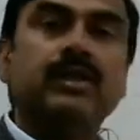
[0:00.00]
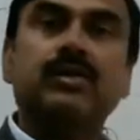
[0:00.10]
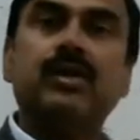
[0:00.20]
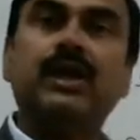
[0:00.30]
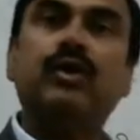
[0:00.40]

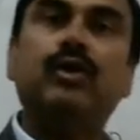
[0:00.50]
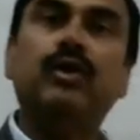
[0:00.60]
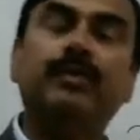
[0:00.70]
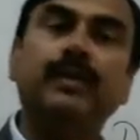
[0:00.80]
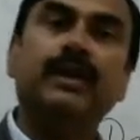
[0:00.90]
So I
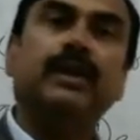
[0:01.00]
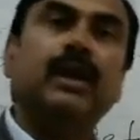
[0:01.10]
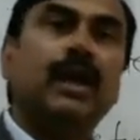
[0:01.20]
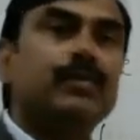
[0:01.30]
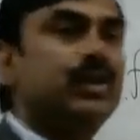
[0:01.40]
hope,
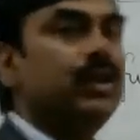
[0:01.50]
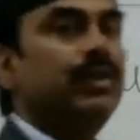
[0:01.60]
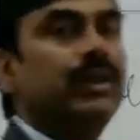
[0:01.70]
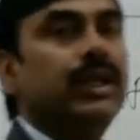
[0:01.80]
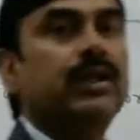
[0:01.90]
I'm sure
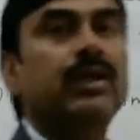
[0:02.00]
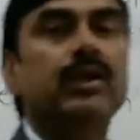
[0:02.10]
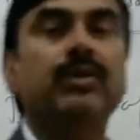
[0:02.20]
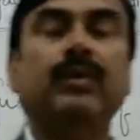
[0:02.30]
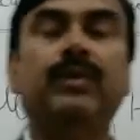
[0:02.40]
that
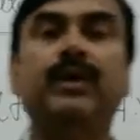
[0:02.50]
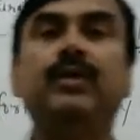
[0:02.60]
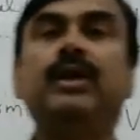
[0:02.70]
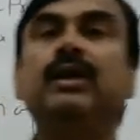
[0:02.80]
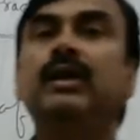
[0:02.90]
you will be
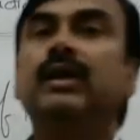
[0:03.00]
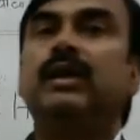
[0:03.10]
doing